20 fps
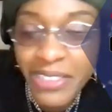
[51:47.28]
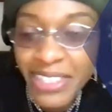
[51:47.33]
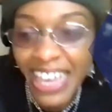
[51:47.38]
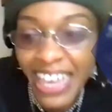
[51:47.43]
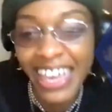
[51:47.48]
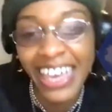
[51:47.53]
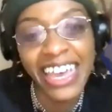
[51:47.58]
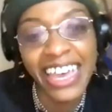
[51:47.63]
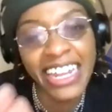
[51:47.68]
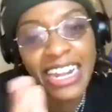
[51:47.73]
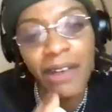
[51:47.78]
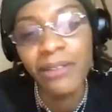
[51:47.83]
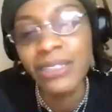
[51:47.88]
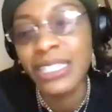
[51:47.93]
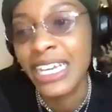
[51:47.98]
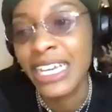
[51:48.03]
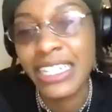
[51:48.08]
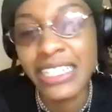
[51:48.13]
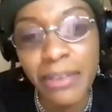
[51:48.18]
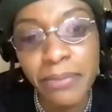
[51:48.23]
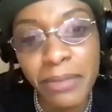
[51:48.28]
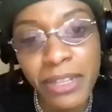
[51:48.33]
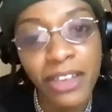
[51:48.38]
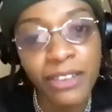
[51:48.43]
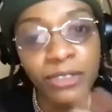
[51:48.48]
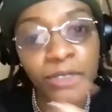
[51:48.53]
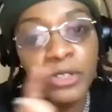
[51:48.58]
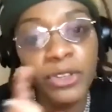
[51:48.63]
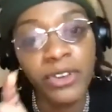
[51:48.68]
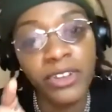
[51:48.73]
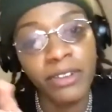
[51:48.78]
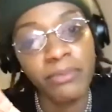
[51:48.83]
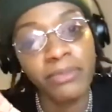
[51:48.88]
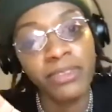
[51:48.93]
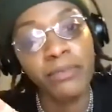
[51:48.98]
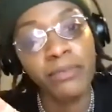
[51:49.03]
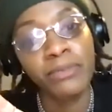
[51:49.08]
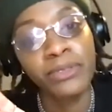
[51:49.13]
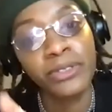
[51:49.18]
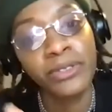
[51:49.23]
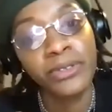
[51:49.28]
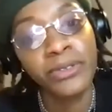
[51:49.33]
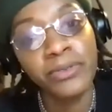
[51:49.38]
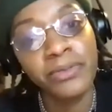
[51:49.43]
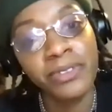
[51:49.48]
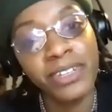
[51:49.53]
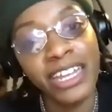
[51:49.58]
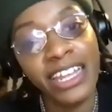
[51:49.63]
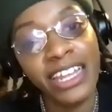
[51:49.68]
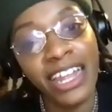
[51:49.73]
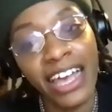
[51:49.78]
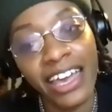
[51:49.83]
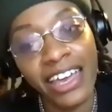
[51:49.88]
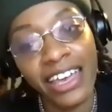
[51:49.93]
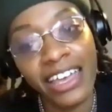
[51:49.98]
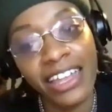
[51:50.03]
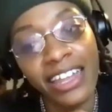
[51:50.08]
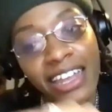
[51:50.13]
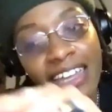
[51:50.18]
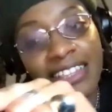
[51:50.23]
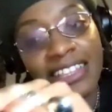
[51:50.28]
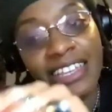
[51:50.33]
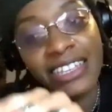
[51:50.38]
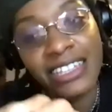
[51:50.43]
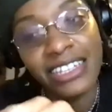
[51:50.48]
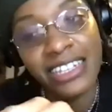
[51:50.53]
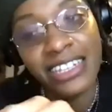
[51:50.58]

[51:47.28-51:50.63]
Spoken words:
Because you say in, I would think of something else. You know them tools where they're like